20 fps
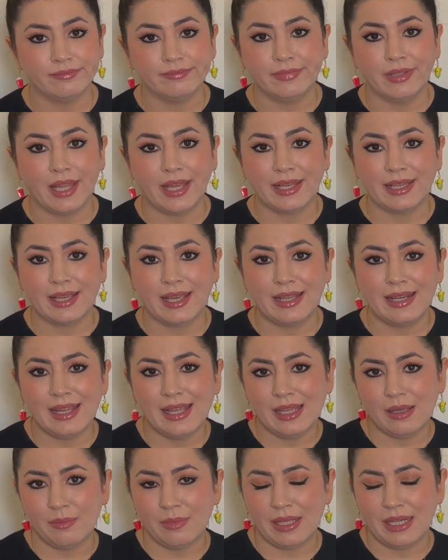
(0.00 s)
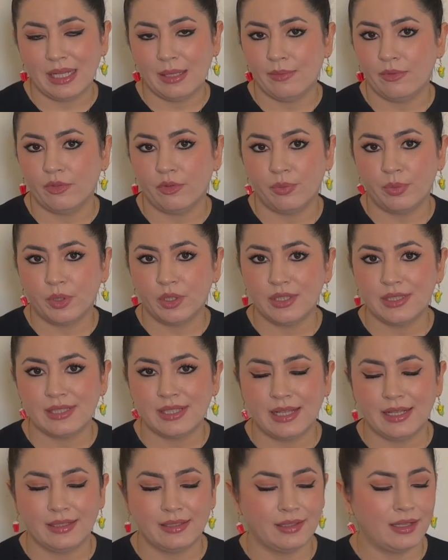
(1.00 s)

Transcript: like a name of a person.